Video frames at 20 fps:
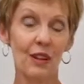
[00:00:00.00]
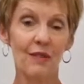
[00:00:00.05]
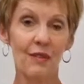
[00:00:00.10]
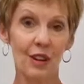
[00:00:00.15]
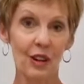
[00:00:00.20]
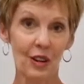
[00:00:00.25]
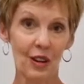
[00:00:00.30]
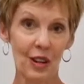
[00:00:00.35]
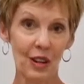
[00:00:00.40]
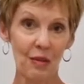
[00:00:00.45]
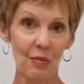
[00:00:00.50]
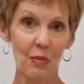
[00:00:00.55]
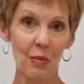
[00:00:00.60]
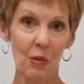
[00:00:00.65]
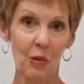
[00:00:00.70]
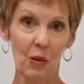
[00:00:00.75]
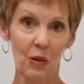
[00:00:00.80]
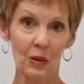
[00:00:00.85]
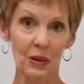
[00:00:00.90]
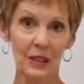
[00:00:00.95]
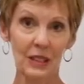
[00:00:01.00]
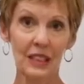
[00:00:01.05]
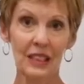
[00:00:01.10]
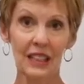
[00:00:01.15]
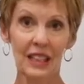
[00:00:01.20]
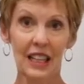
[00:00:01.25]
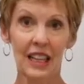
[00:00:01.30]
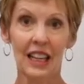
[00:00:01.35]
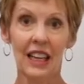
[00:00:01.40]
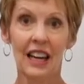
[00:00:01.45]
very
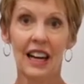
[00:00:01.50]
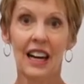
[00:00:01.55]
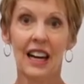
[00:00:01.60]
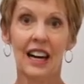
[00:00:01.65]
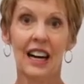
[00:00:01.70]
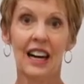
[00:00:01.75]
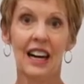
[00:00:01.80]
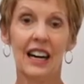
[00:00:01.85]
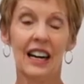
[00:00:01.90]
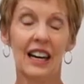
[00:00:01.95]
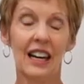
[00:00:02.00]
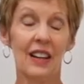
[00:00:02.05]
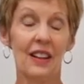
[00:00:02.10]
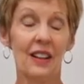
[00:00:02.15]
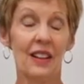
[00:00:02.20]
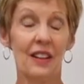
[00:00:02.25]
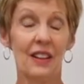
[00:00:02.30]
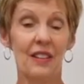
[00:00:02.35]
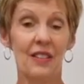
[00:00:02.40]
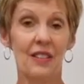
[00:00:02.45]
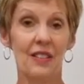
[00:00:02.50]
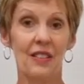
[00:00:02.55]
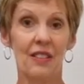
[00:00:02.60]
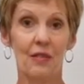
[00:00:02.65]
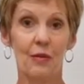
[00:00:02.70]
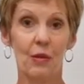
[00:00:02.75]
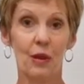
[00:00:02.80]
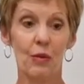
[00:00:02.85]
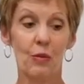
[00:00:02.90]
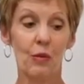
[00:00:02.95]
important.
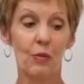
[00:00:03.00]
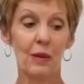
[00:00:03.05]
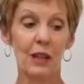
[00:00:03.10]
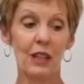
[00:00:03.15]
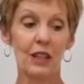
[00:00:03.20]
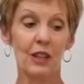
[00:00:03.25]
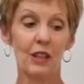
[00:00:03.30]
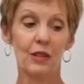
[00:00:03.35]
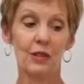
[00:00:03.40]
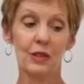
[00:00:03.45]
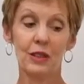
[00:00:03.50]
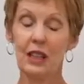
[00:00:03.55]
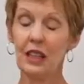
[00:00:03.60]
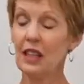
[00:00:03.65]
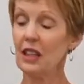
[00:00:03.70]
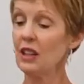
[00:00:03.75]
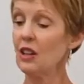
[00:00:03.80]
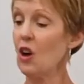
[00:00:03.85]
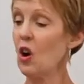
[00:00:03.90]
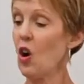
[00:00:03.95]
We will be using